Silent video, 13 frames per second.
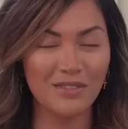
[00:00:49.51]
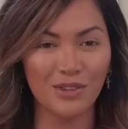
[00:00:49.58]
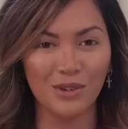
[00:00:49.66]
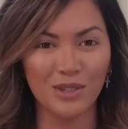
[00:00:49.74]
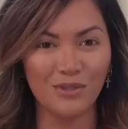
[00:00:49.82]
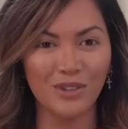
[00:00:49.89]
For
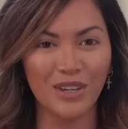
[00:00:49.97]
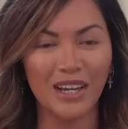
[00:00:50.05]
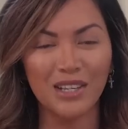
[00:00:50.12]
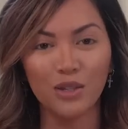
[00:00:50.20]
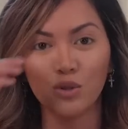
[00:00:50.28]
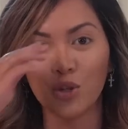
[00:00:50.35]
those of you
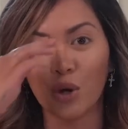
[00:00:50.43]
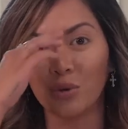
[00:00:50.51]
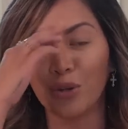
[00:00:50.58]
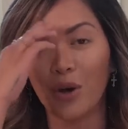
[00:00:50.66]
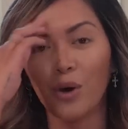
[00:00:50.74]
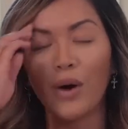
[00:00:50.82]
guys who
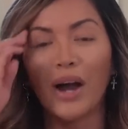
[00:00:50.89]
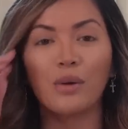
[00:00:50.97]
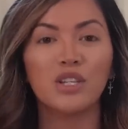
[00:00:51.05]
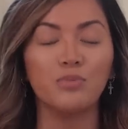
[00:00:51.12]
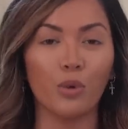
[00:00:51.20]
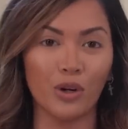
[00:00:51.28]
don't know, I
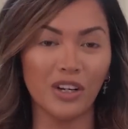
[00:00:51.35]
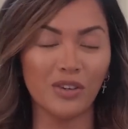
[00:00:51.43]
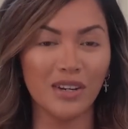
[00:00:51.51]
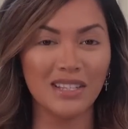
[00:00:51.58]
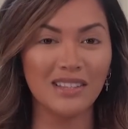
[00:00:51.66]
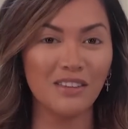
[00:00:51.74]
was born and
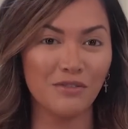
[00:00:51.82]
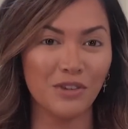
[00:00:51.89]
raised in the